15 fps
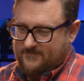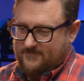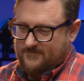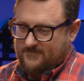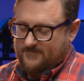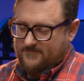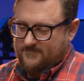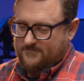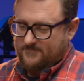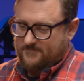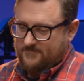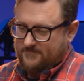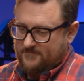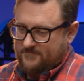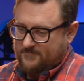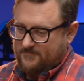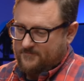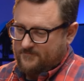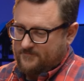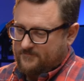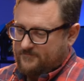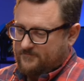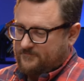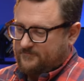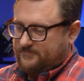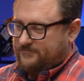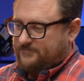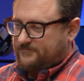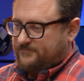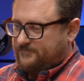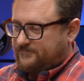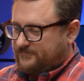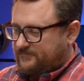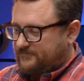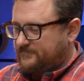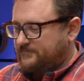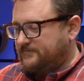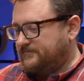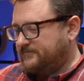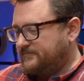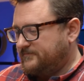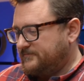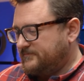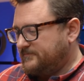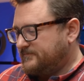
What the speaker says: (silent)